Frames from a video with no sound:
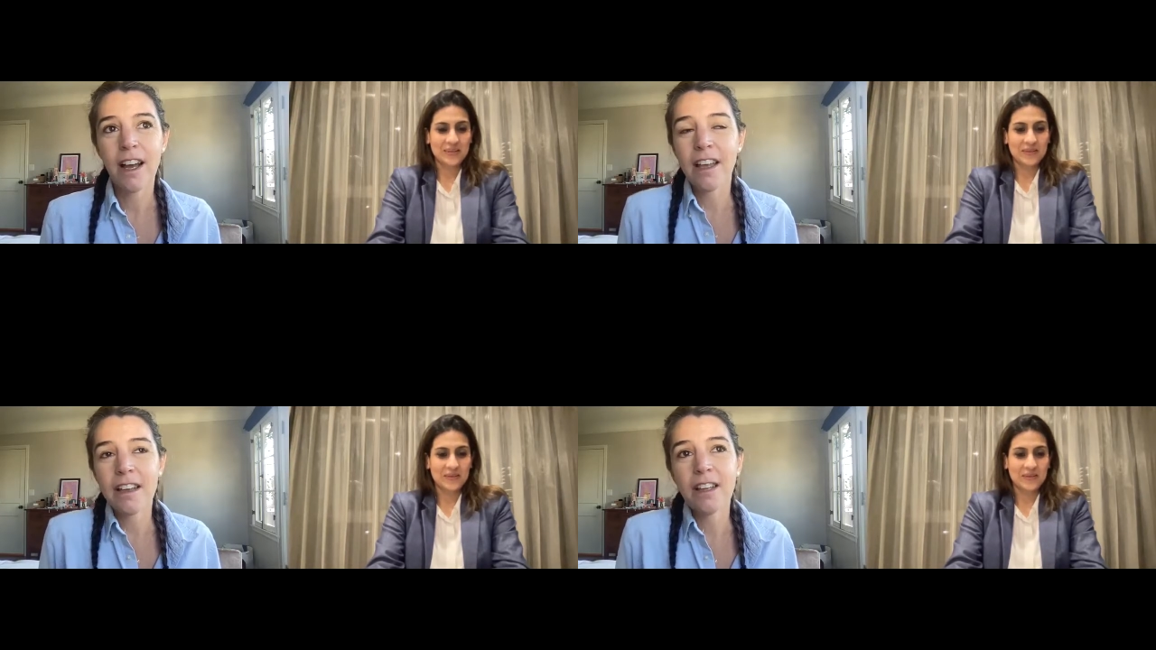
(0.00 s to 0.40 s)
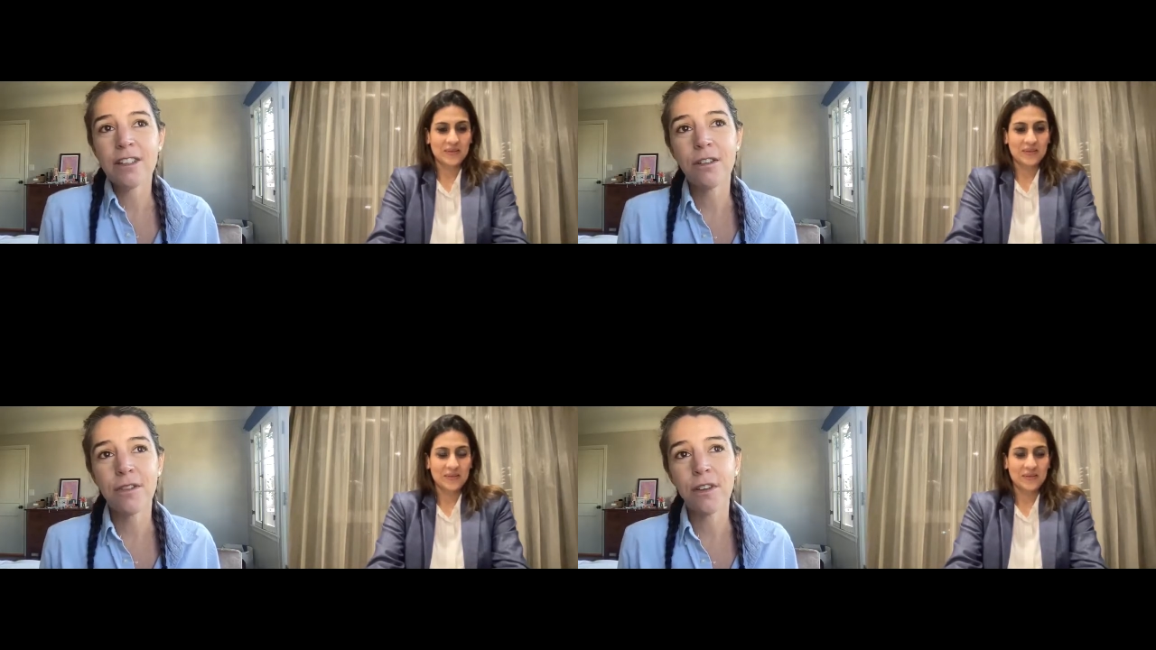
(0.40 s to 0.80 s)
Speaker 1: and then,
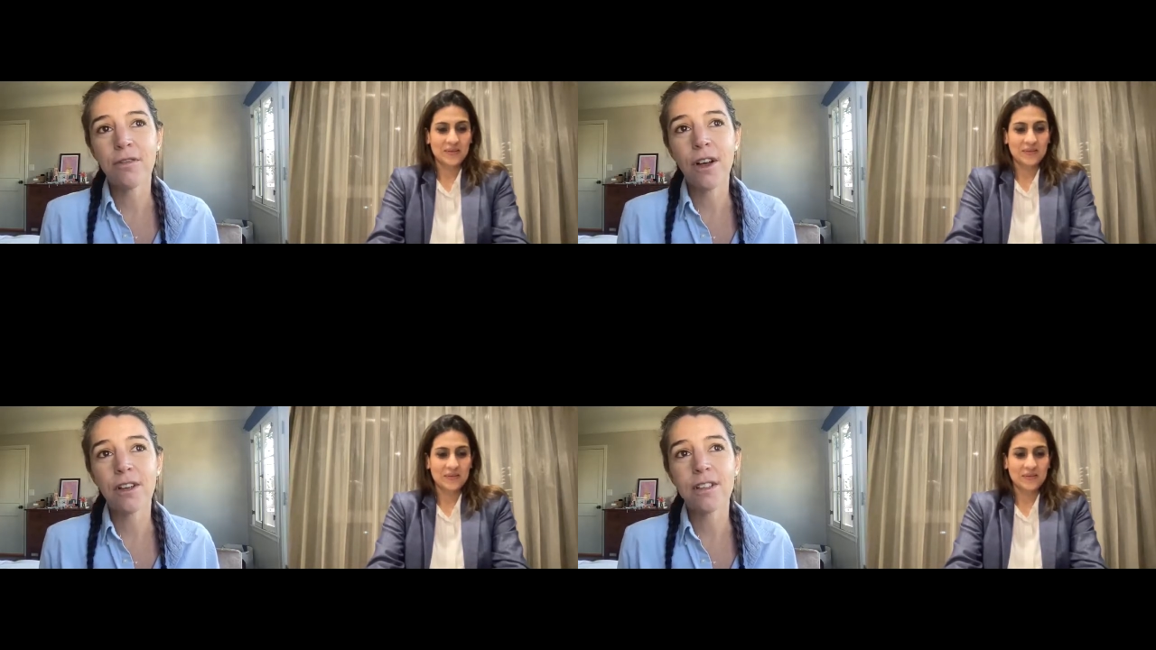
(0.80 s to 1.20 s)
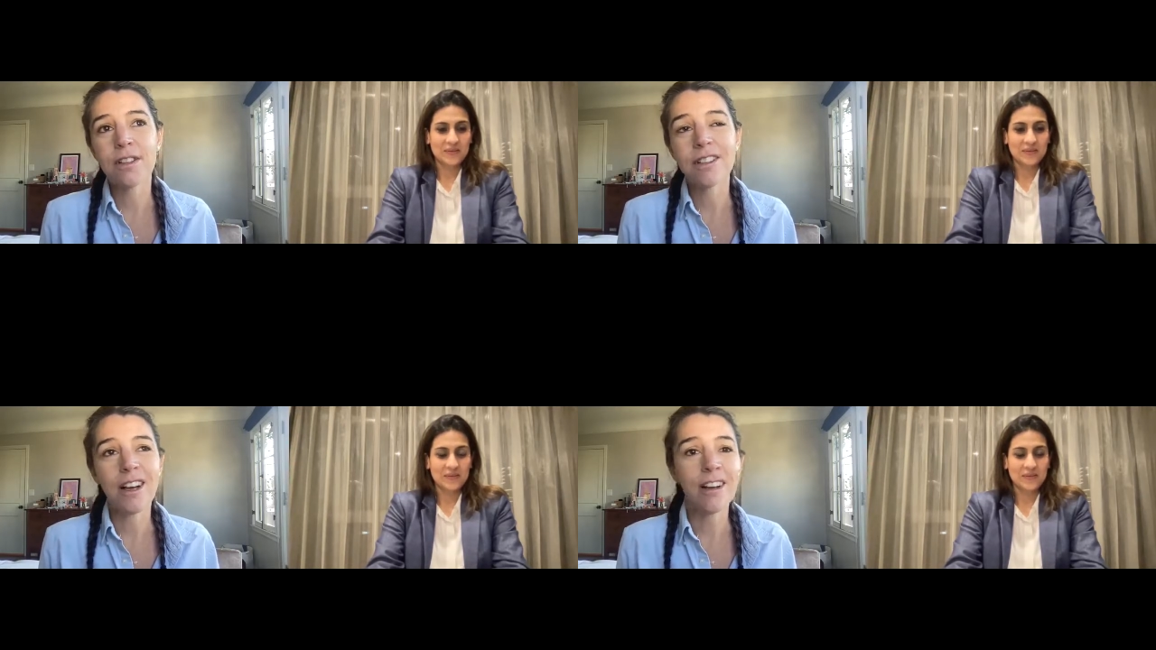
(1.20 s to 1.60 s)
so if they're
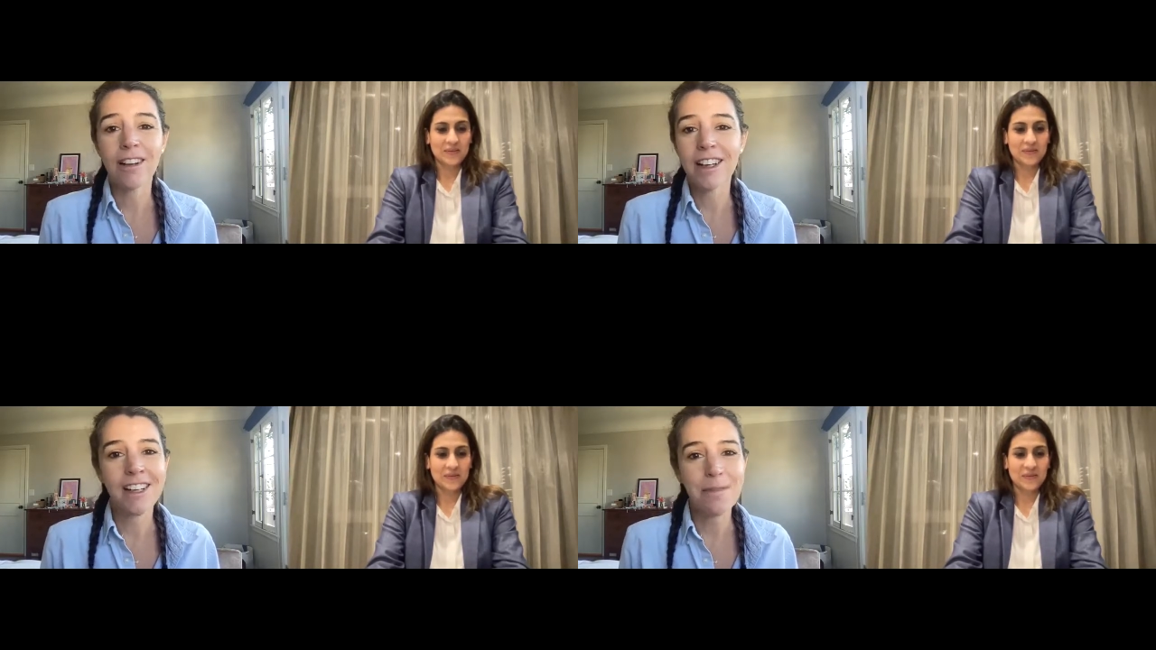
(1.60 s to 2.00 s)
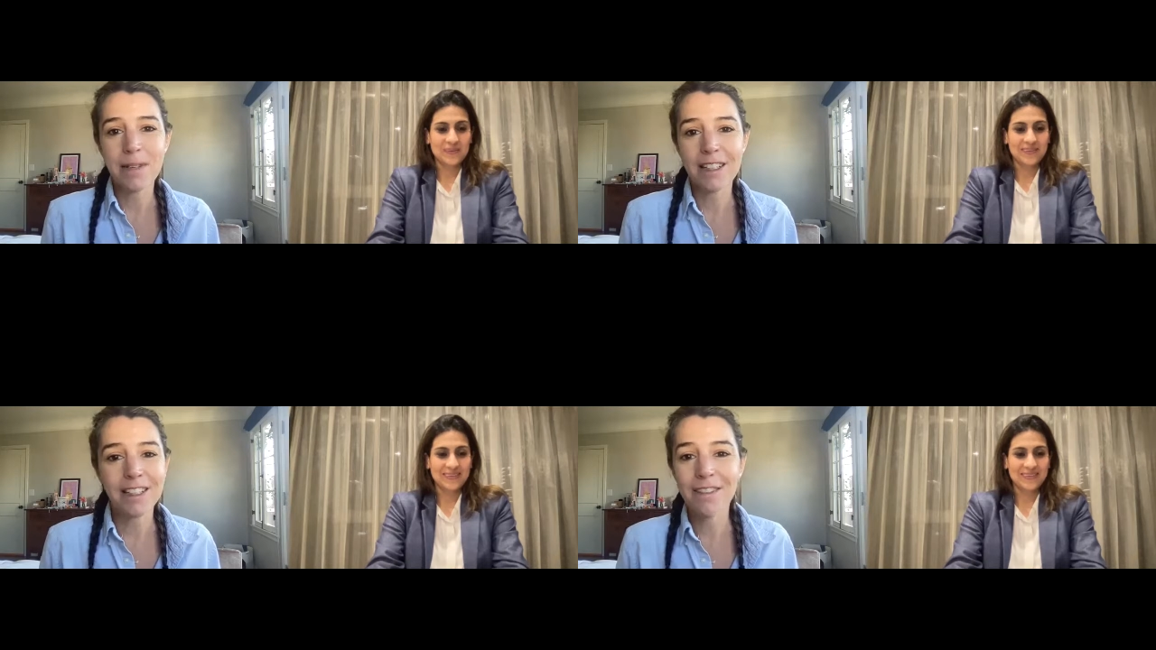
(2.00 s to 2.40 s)
false, all right, I'm
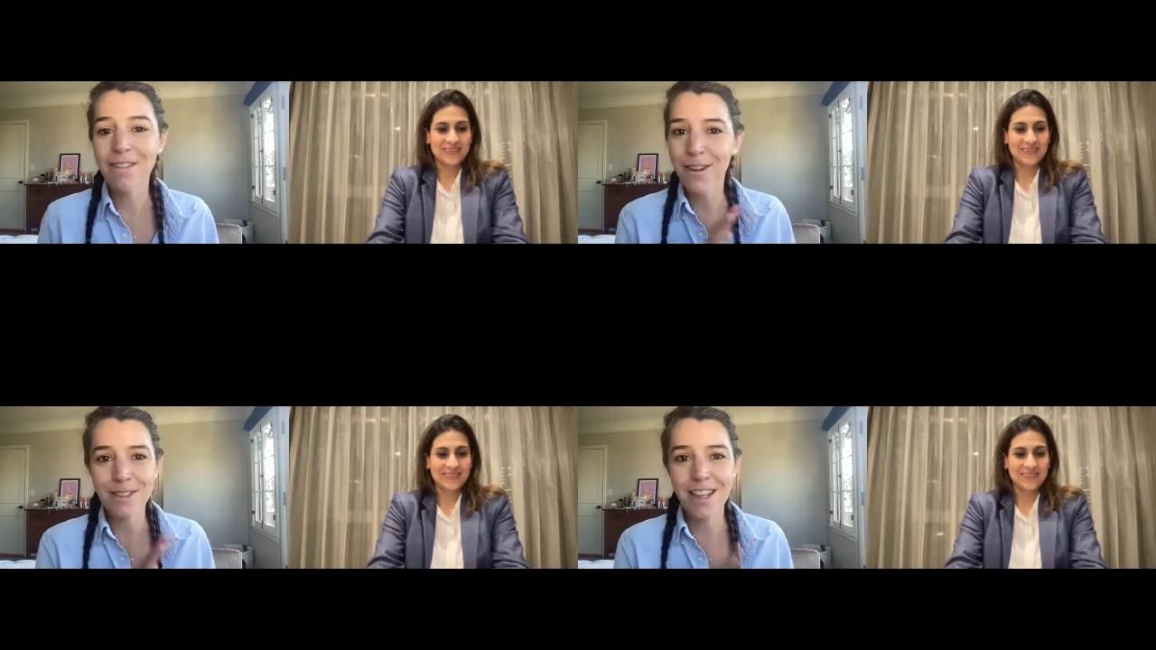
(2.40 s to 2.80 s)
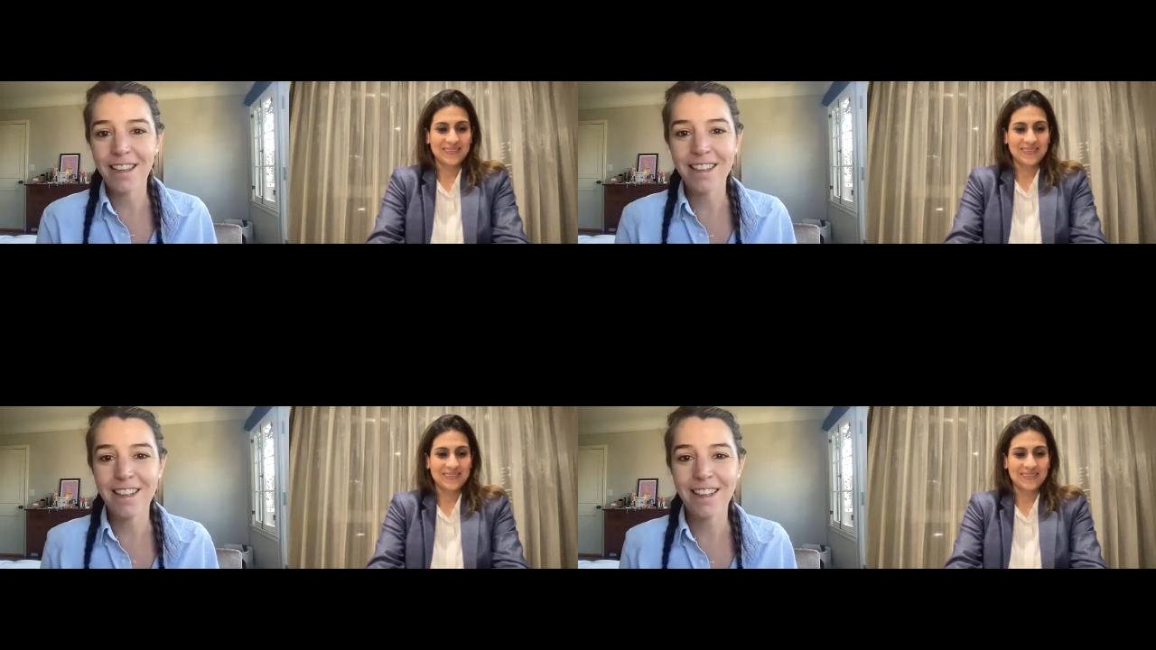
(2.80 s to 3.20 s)
going to leave
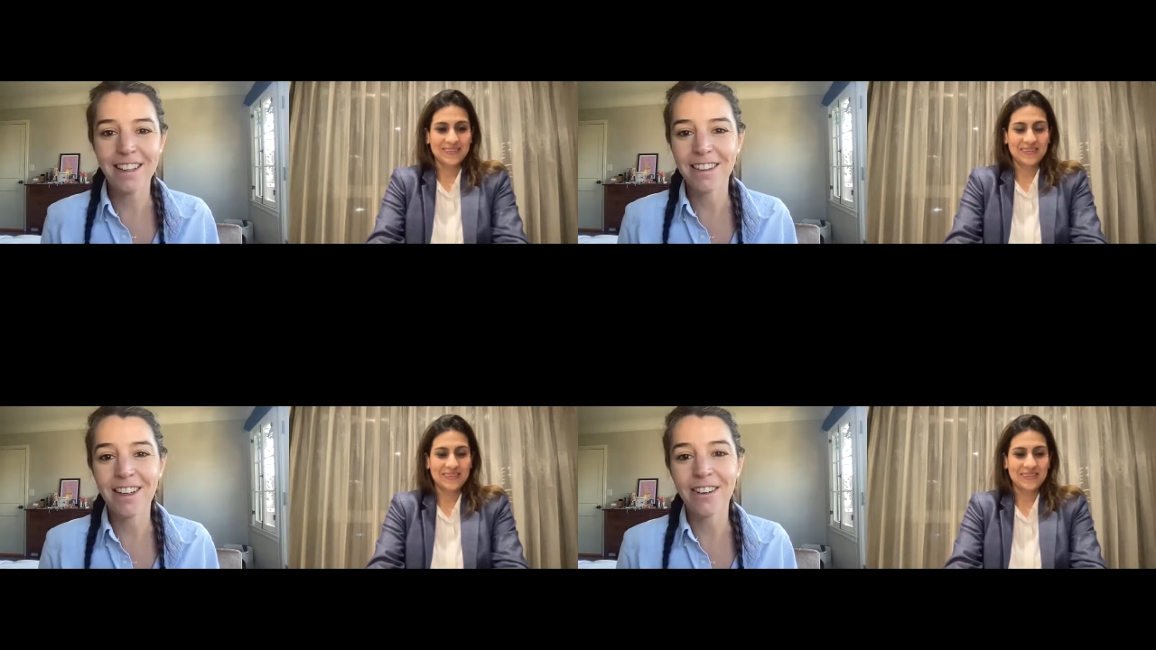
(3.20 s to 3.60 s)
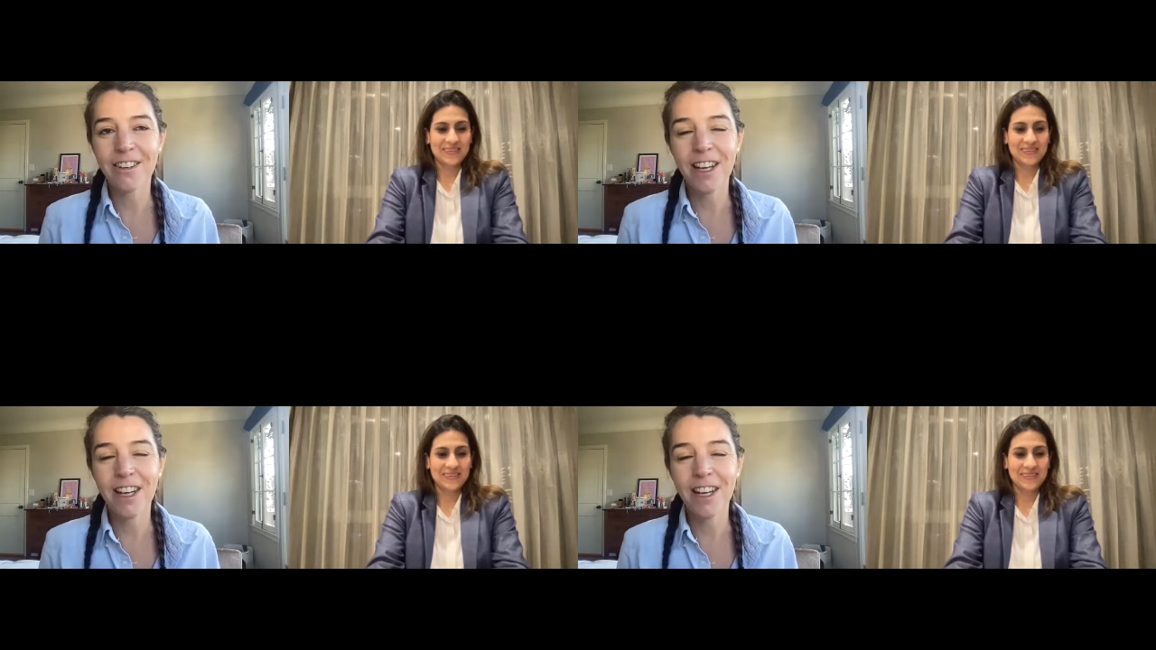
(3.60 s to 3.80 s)
that thinking alone.